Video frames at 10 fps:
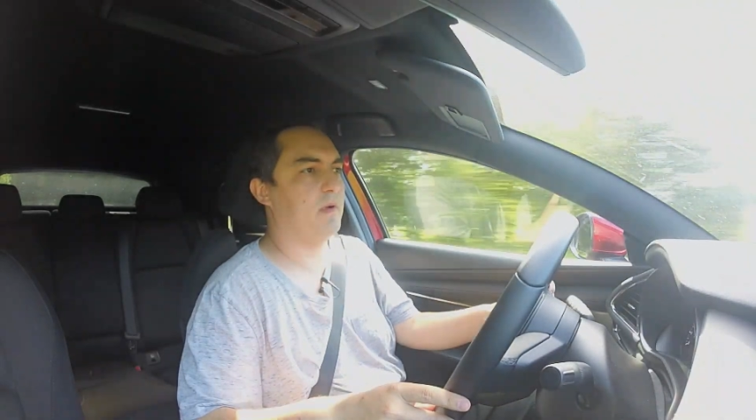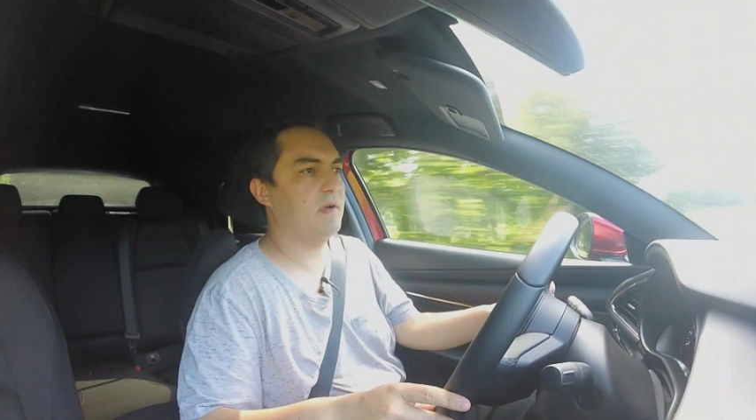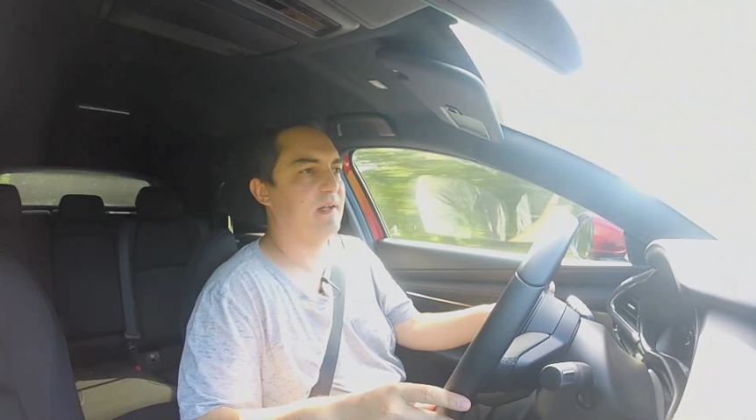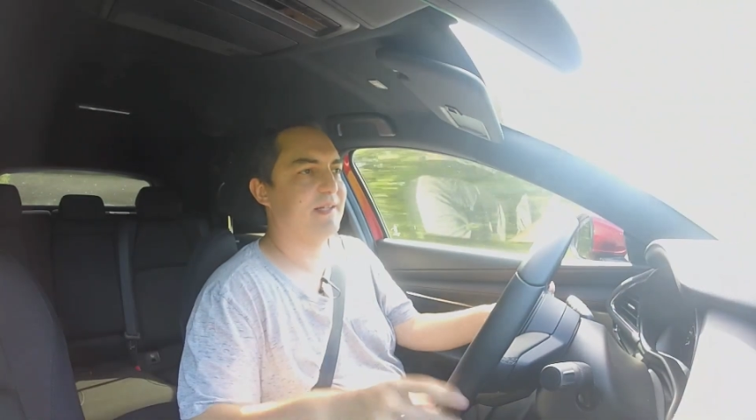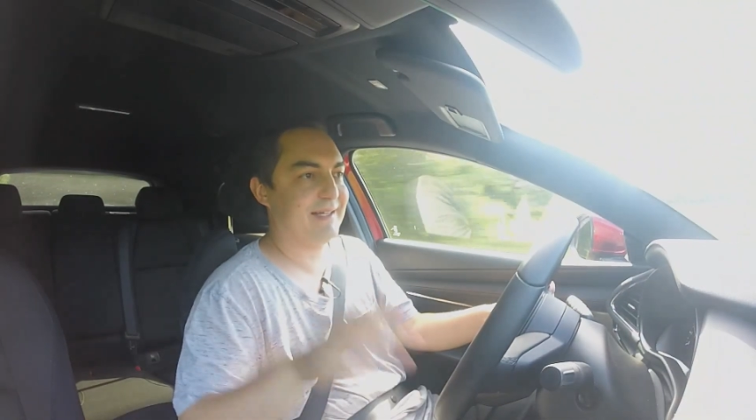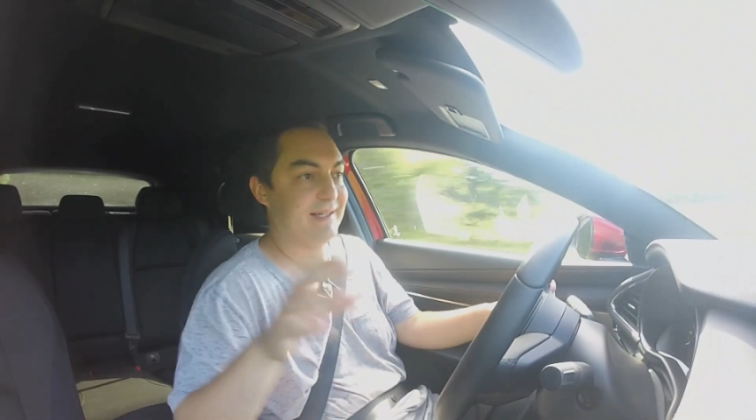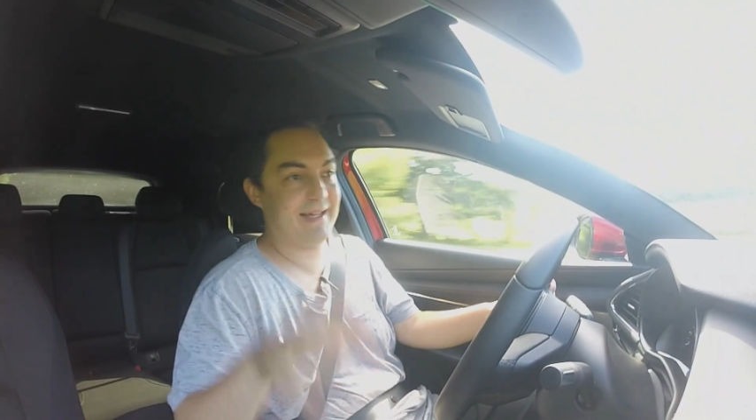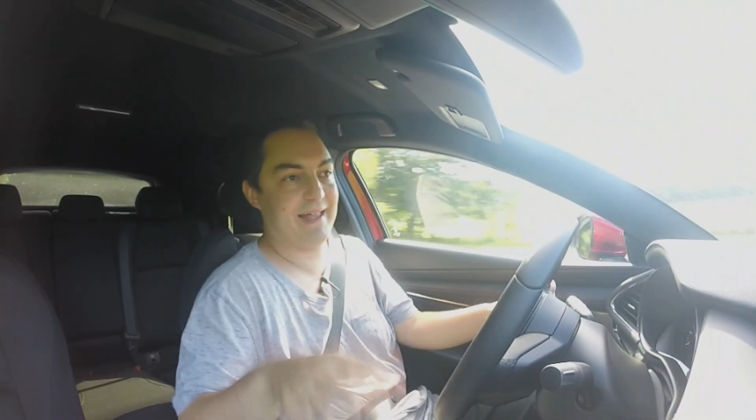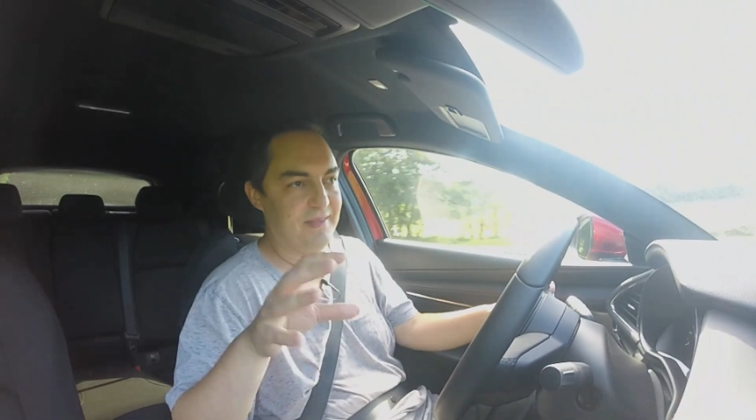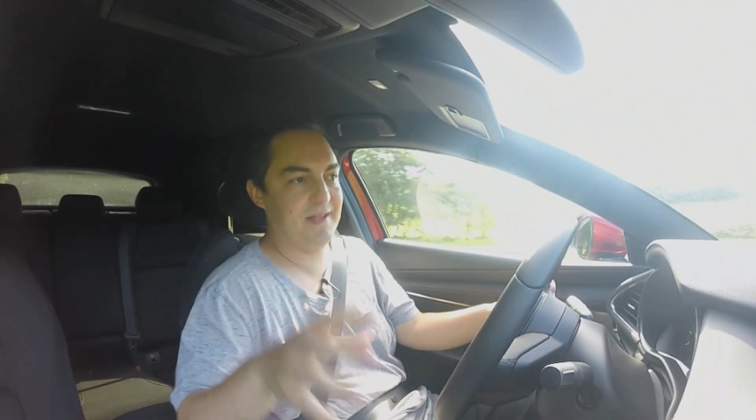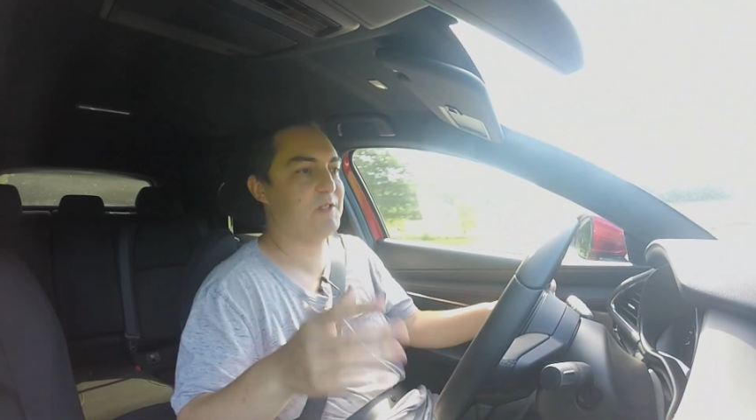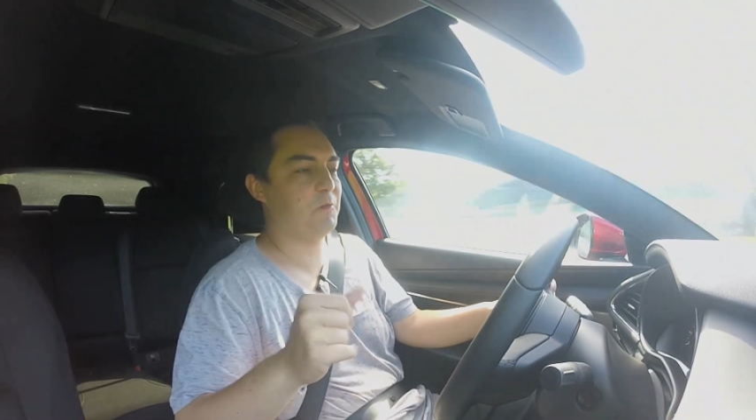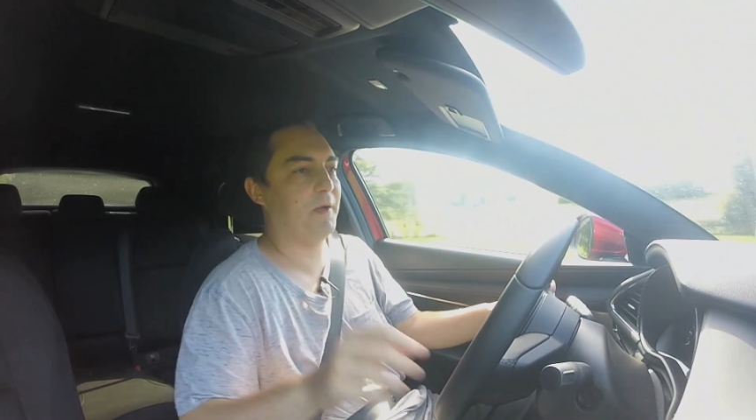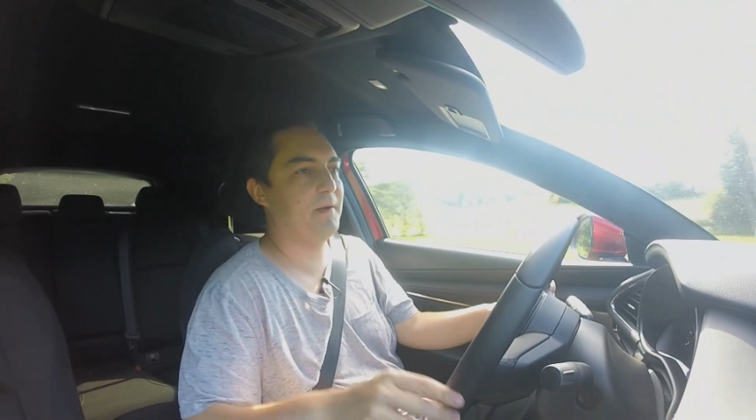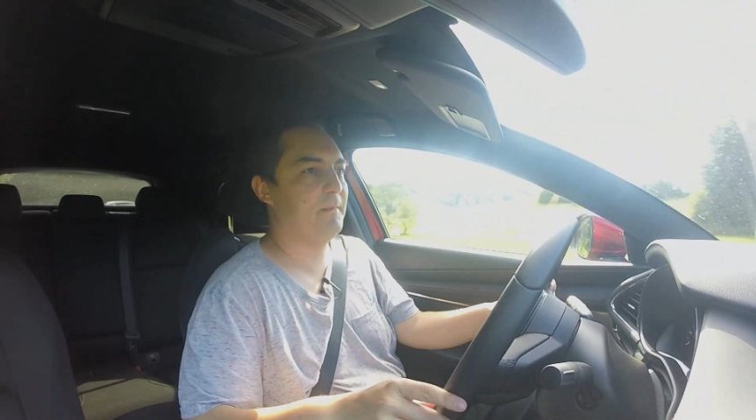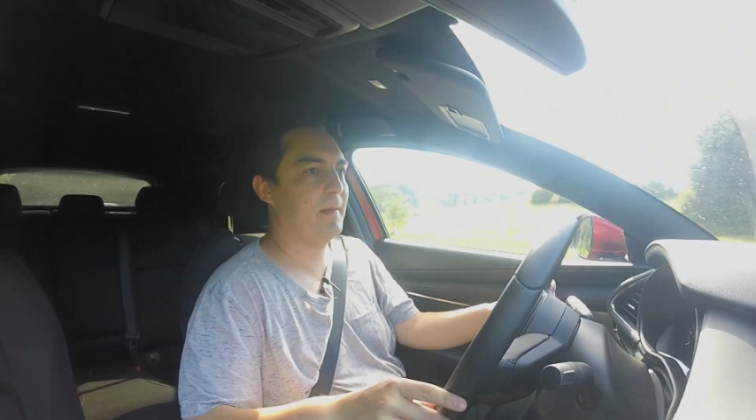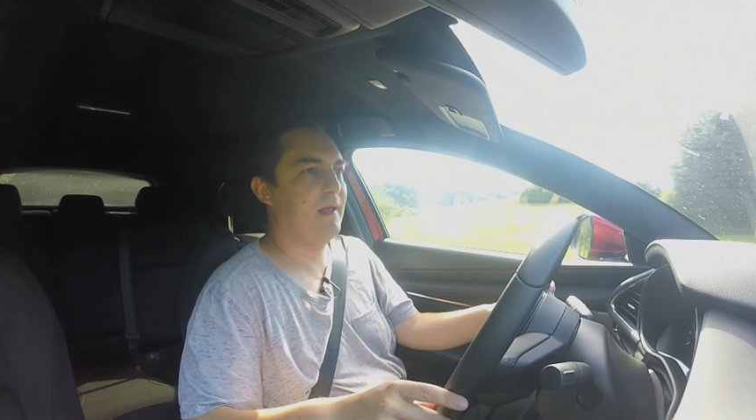one and get this one.